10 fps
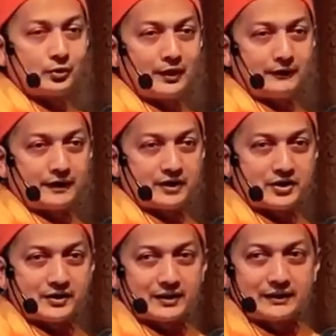
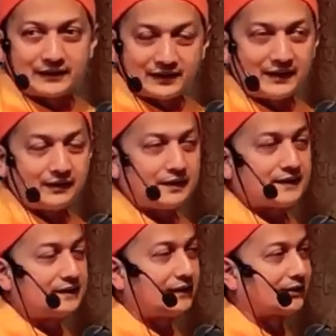qualifications. The secret is
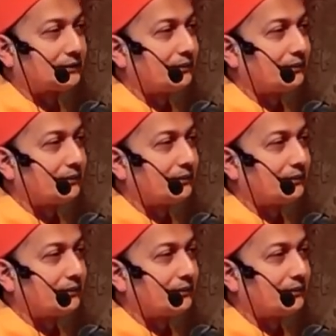this.